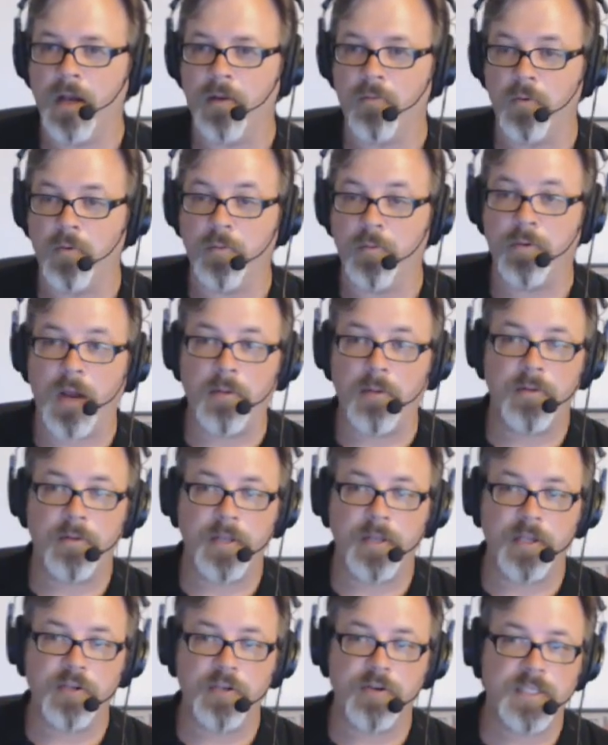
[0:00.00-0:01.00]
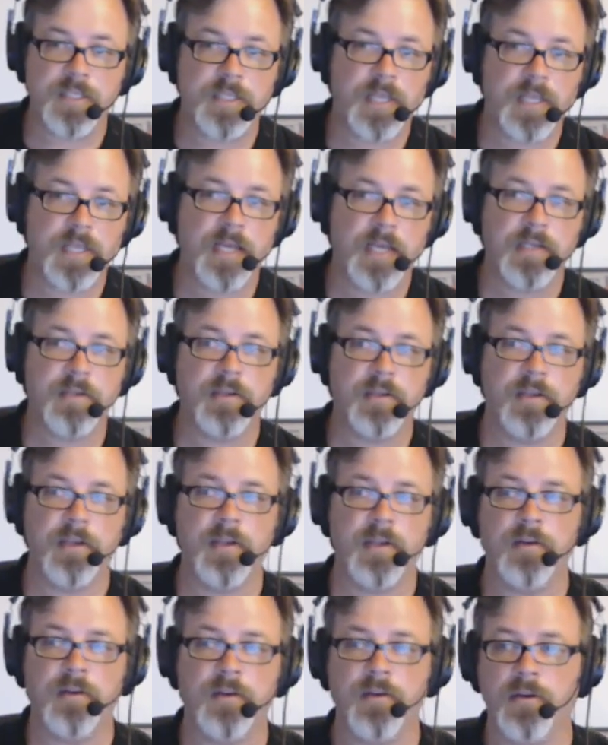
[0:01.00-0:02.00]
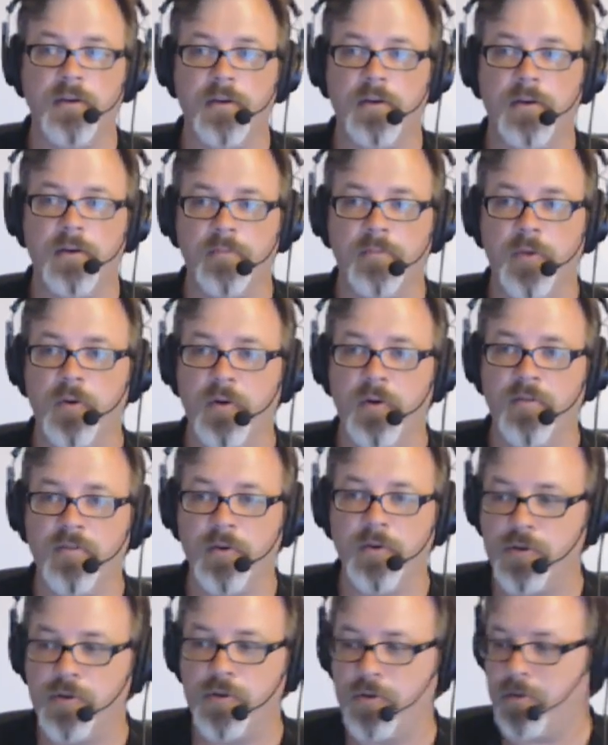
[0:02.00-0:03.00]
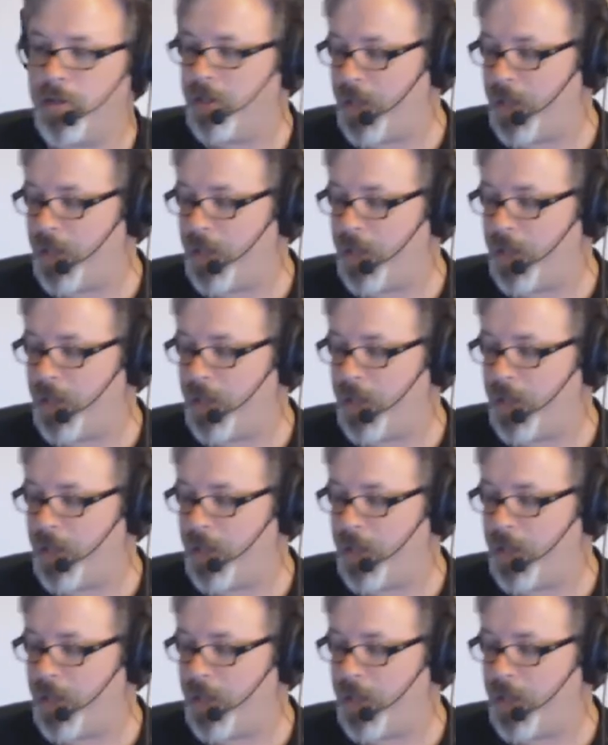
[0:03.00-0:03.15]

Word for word: we'll probably address that in um, you know a future.